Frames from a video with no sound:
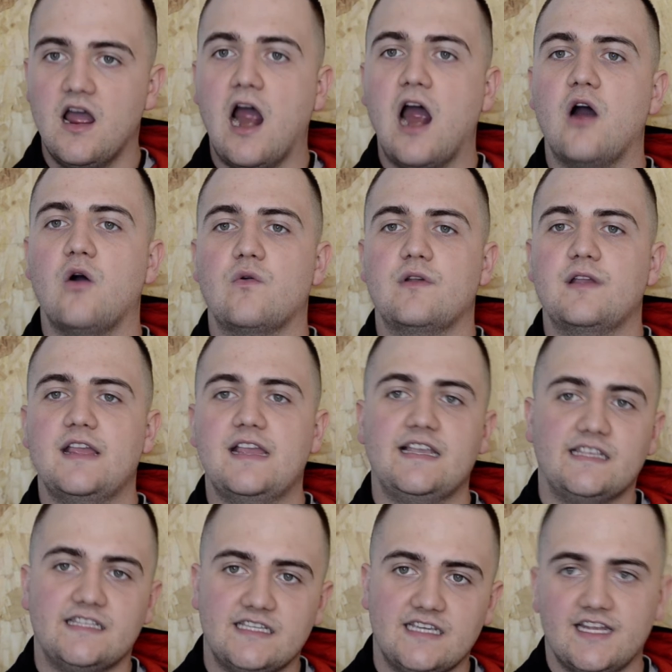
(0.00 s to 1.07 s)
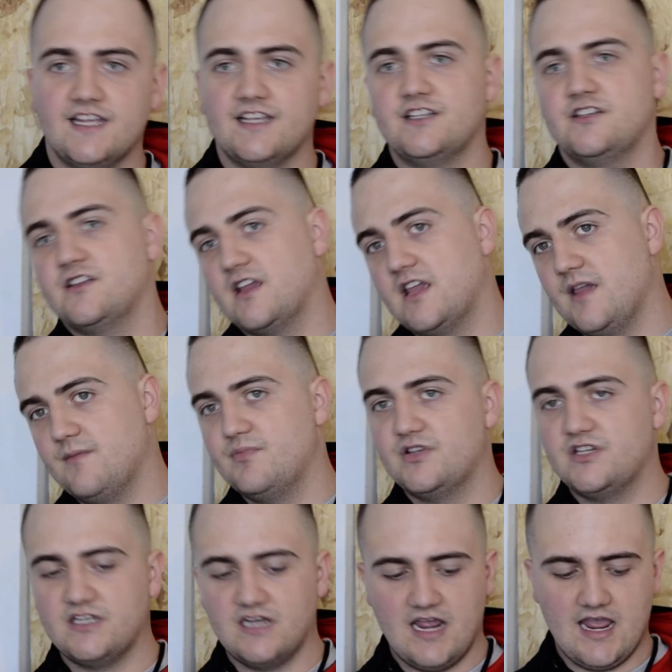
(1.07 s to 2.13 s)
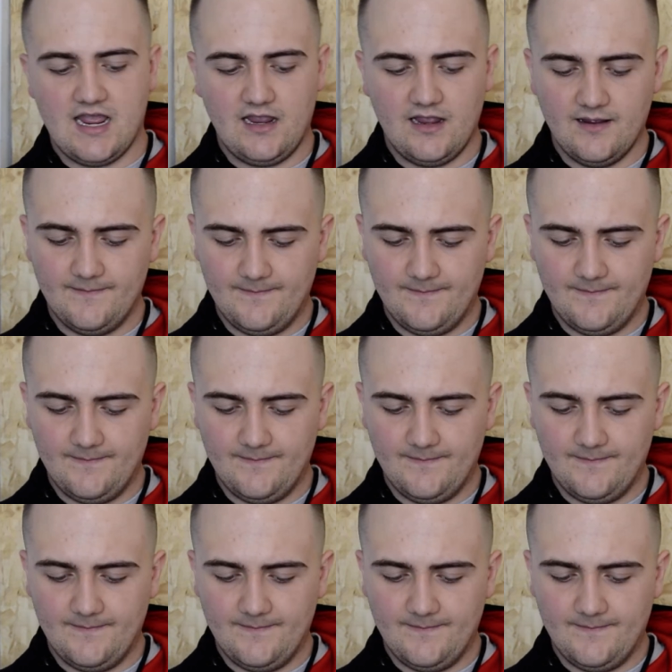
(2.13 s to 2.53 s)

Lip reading: how easy it is to keep a snake.